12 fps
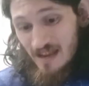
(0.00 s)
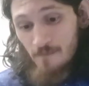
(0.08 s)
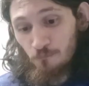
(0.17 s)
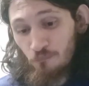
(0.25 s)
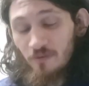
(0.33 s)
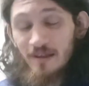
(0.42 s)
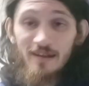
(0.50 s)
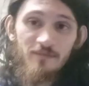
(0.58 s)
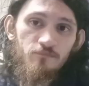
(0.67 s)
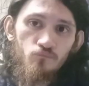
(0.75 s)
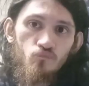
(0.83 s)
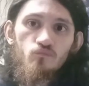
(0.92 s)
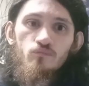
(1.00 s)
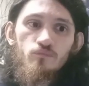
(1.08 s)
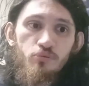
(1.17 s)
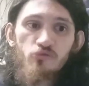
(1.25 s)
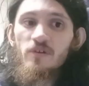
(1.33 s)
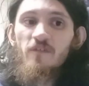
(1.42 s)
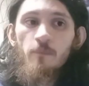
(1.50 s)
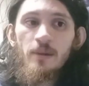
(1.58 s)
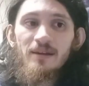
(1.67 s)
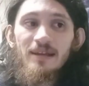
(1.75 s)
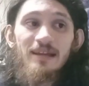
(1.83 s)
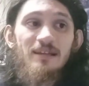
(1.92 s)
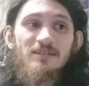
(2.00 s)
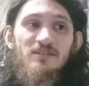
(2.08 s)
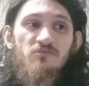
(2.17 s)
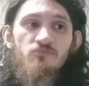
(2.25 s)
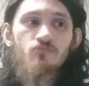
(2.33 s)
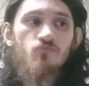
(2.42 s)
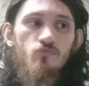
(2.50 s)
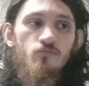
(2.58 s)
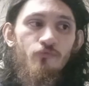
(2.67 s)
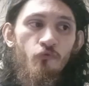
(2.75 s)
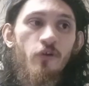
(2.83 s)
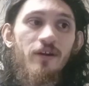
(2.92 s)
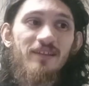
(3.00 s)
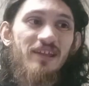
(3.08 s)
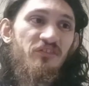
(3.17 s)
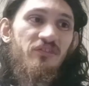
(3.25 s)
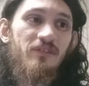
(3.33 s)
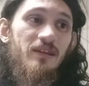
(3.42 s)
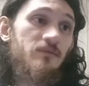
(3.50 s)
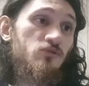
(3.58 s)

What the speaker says: improvement is really,